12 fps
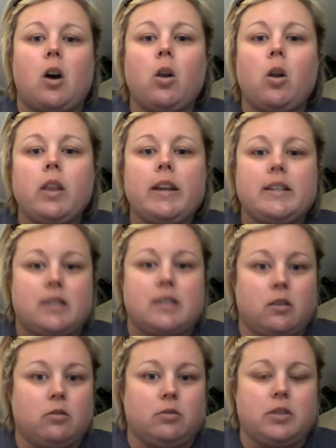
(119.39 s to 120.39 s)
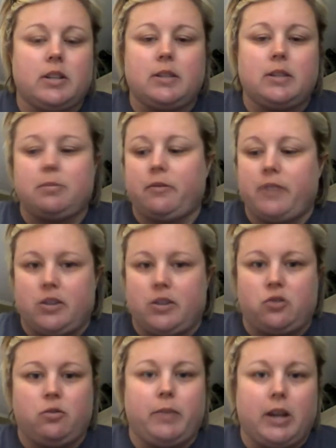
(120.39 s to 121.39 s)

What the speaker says: only sold to these professional